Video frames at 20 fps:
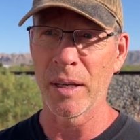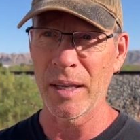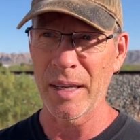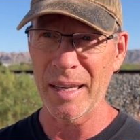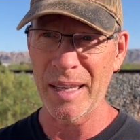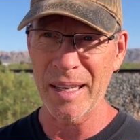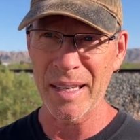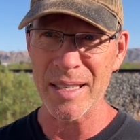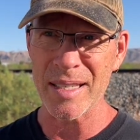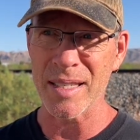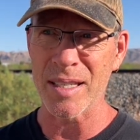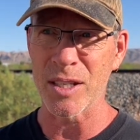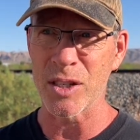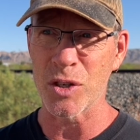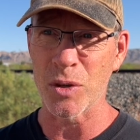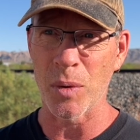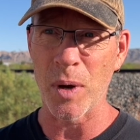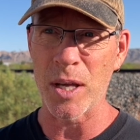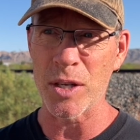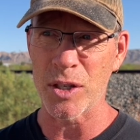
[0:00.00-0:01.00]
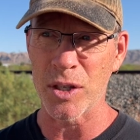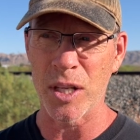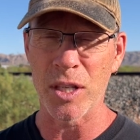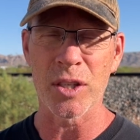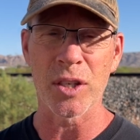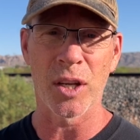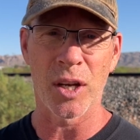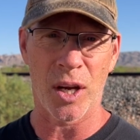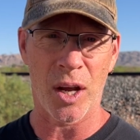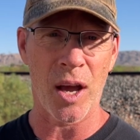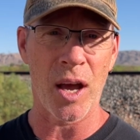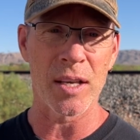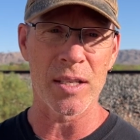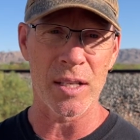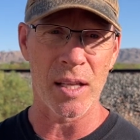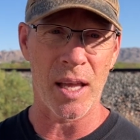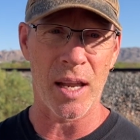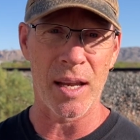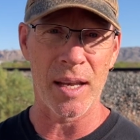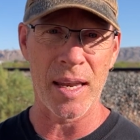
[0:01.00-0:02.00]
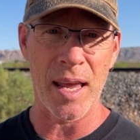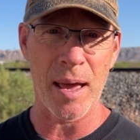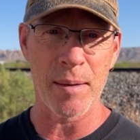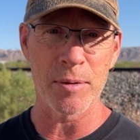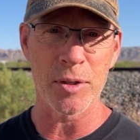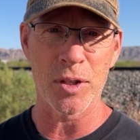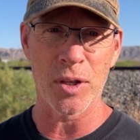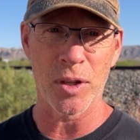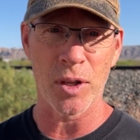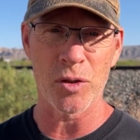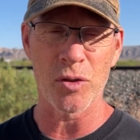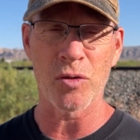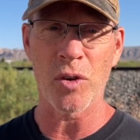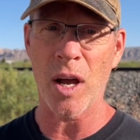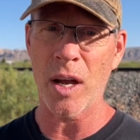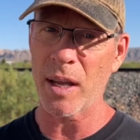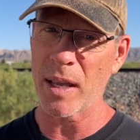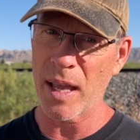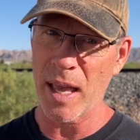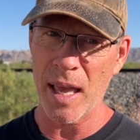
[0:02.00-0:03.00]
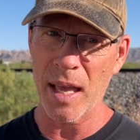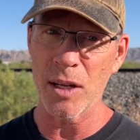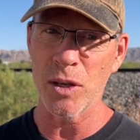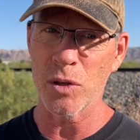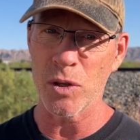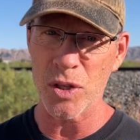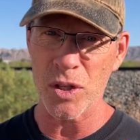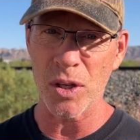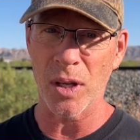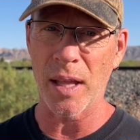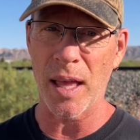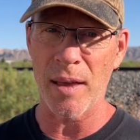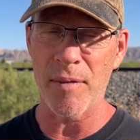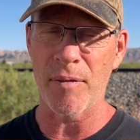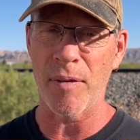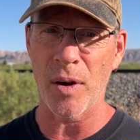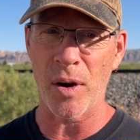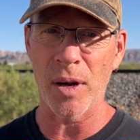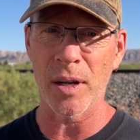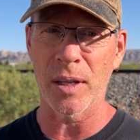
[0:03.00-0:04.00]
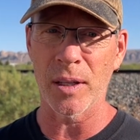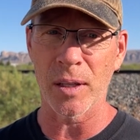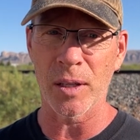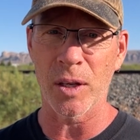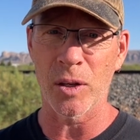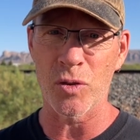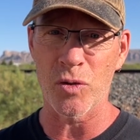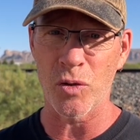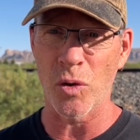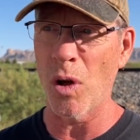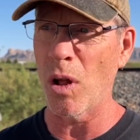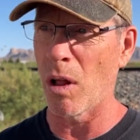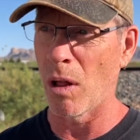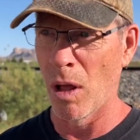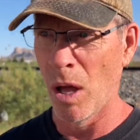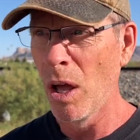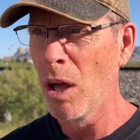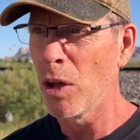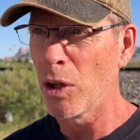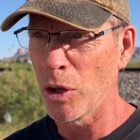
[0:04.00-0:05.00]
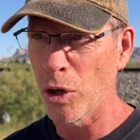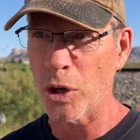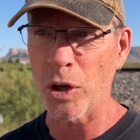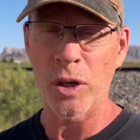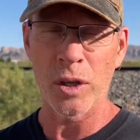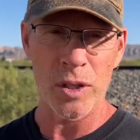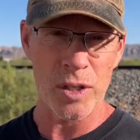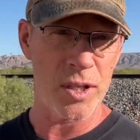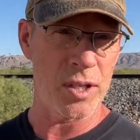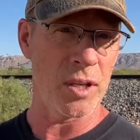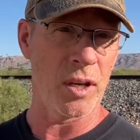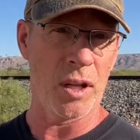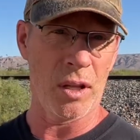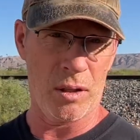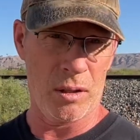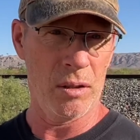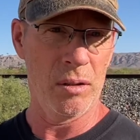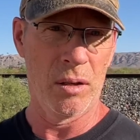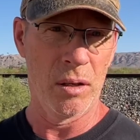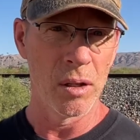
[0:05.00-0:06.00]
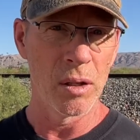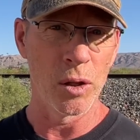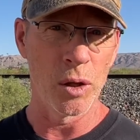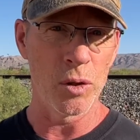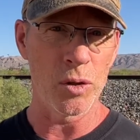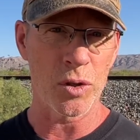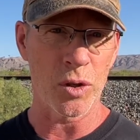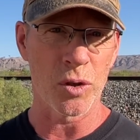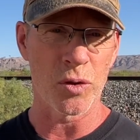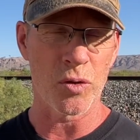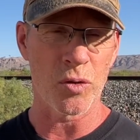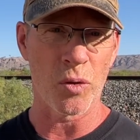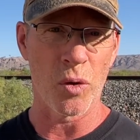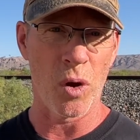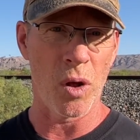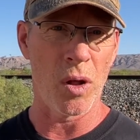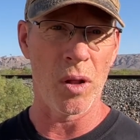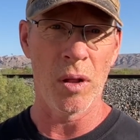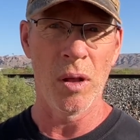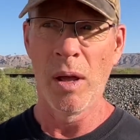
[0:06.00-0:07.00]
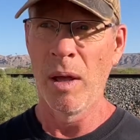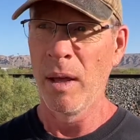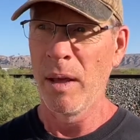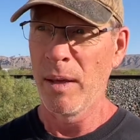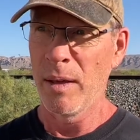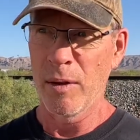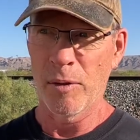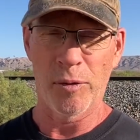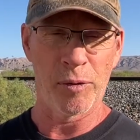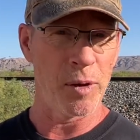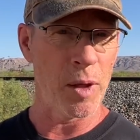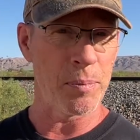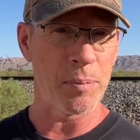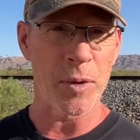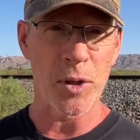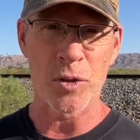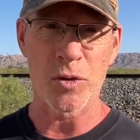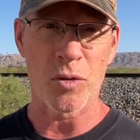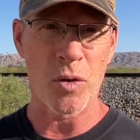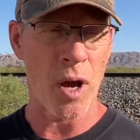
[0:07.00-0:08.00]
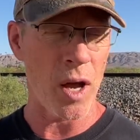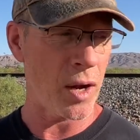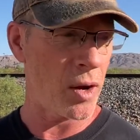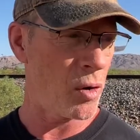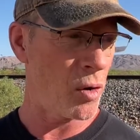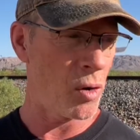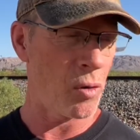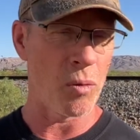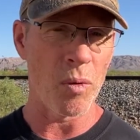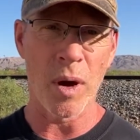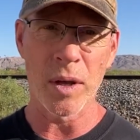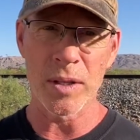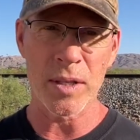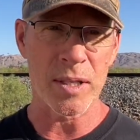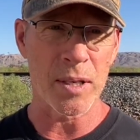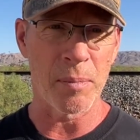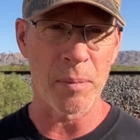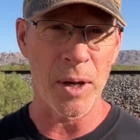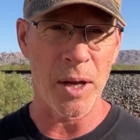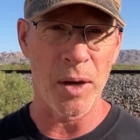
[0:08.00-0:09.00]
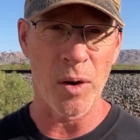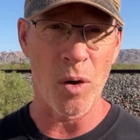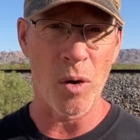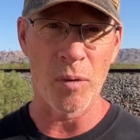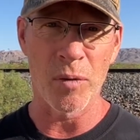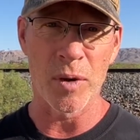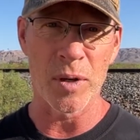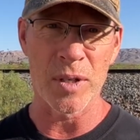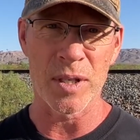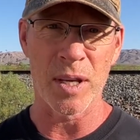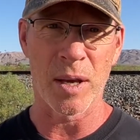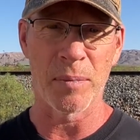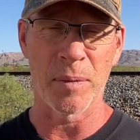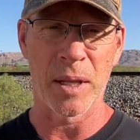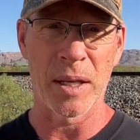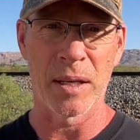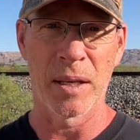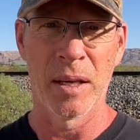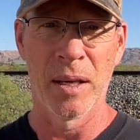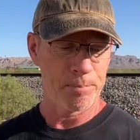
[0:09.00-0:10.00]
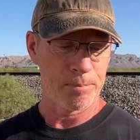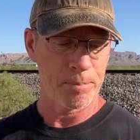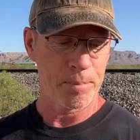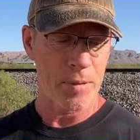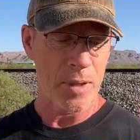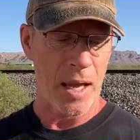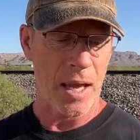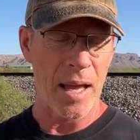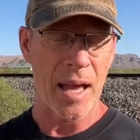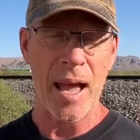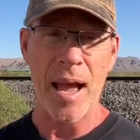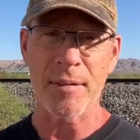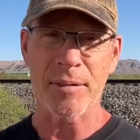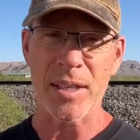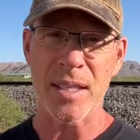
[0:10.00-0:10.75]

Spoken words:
in a situation that's gonna cause a lot of damage to the truck and you still have very little control. You could still lose control, flip the truck or run somebody over or something. I have